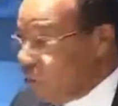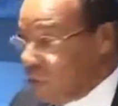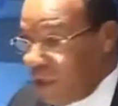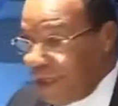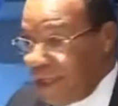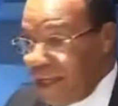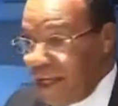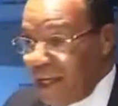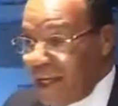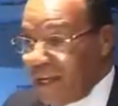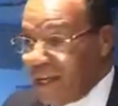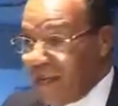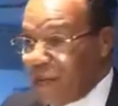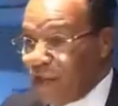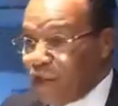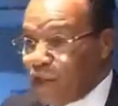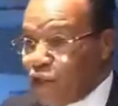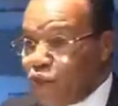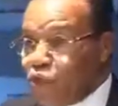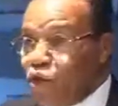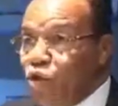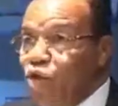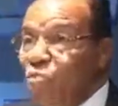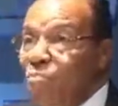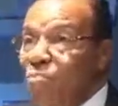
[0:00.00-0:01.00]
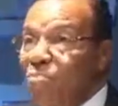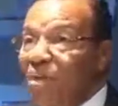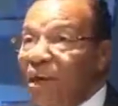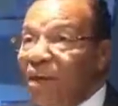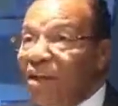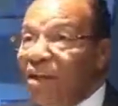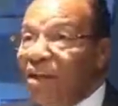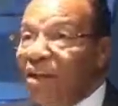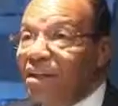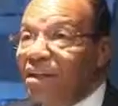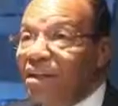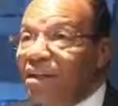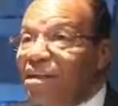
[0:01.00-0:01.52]
okay? 2
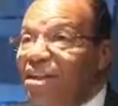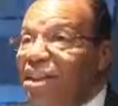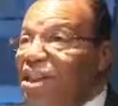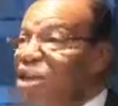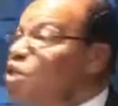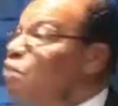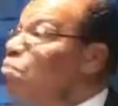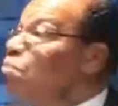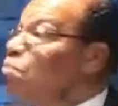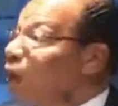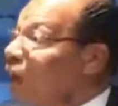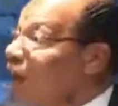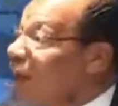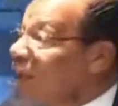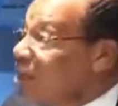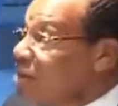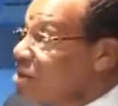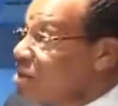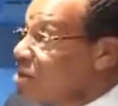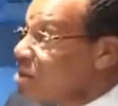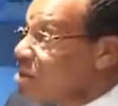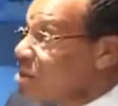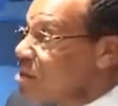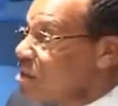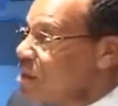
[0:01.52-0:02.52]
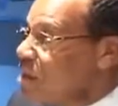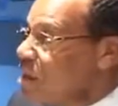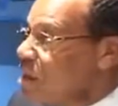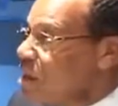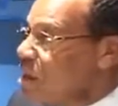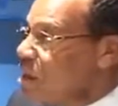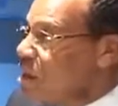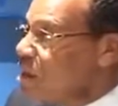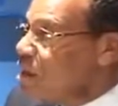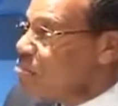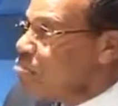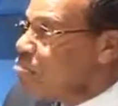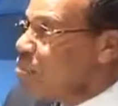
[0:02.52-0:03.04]
million displaced.
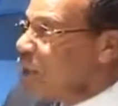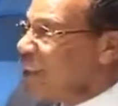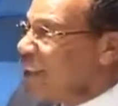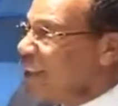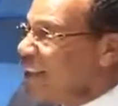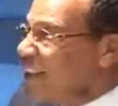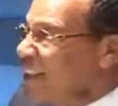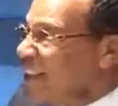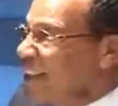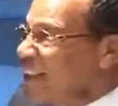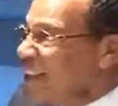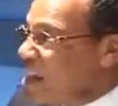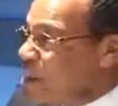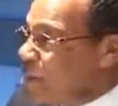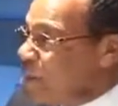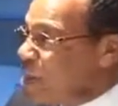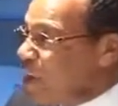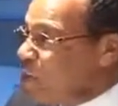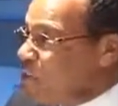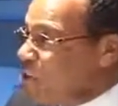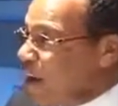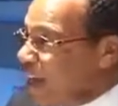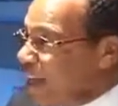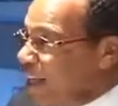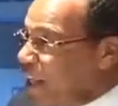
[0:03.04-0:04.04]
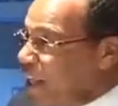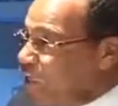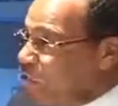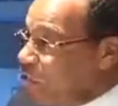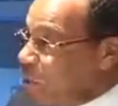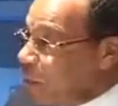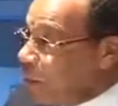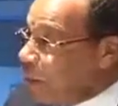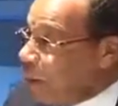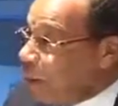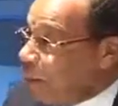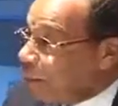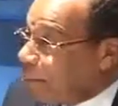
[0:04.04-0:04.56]
But in the Democratic
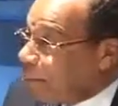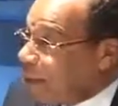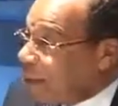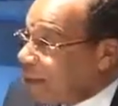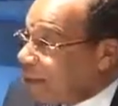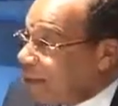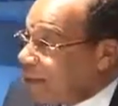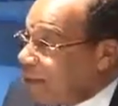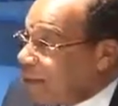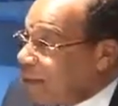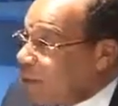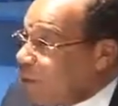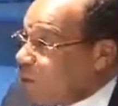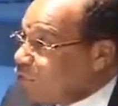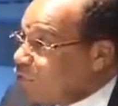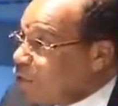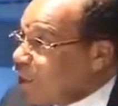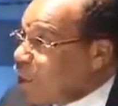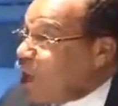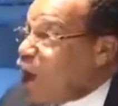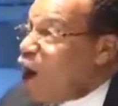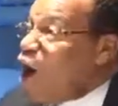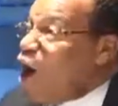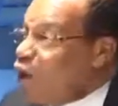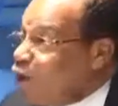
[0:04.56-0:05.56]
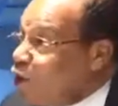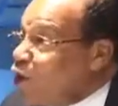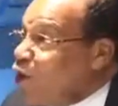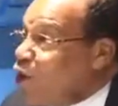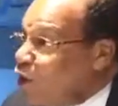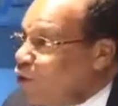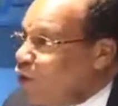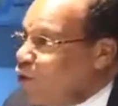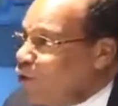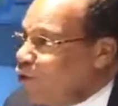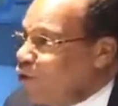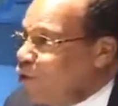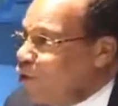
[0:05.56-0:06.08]
Republic of the
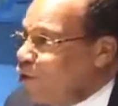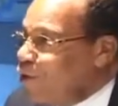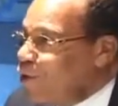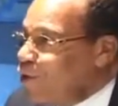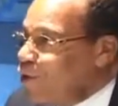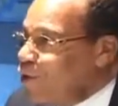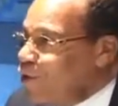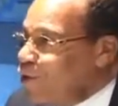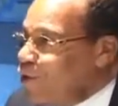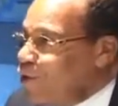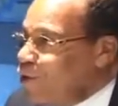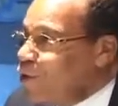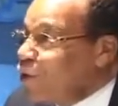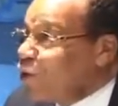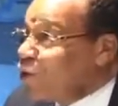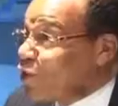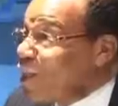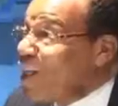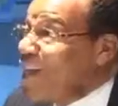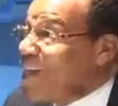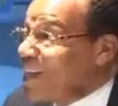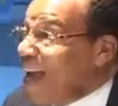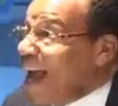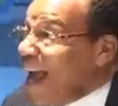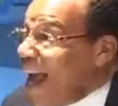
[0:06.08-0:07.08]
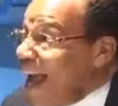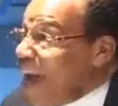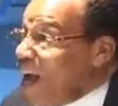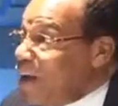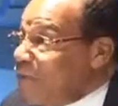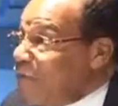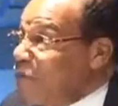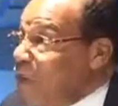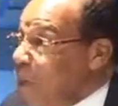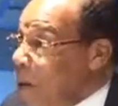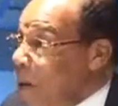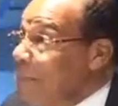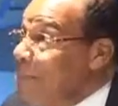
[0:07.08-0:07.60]
Congo,
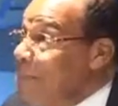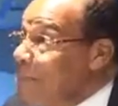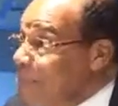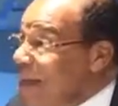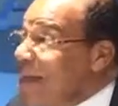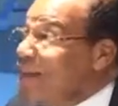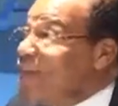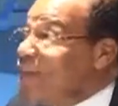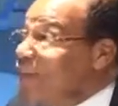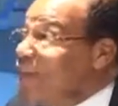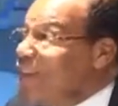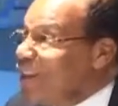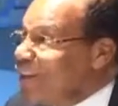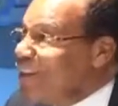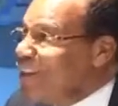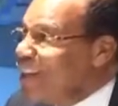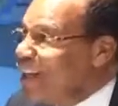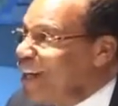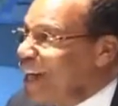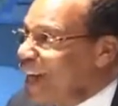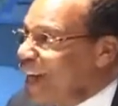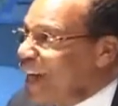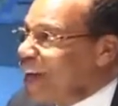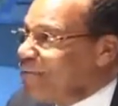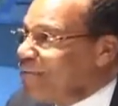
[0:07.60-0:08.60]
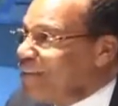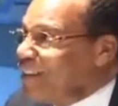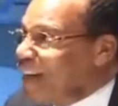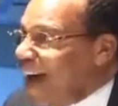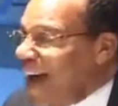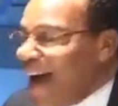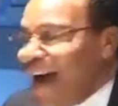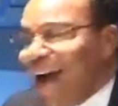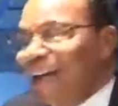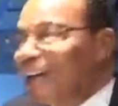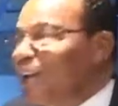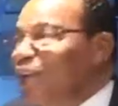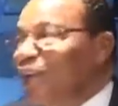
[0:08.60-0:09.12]
3.5 million have
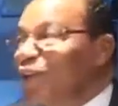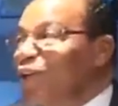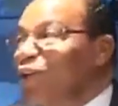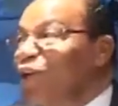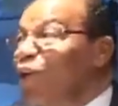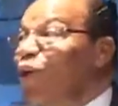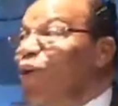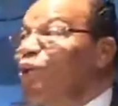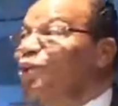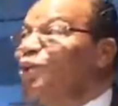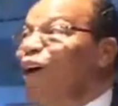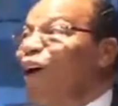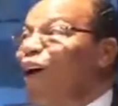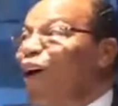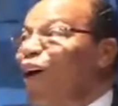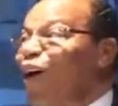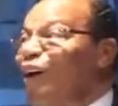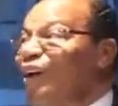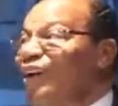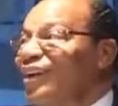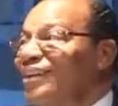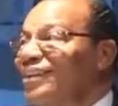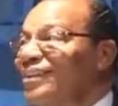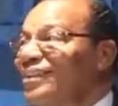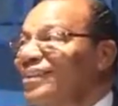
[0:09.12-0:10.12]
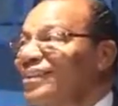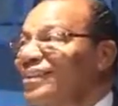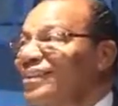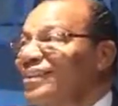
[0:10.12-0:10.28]
died. No talk.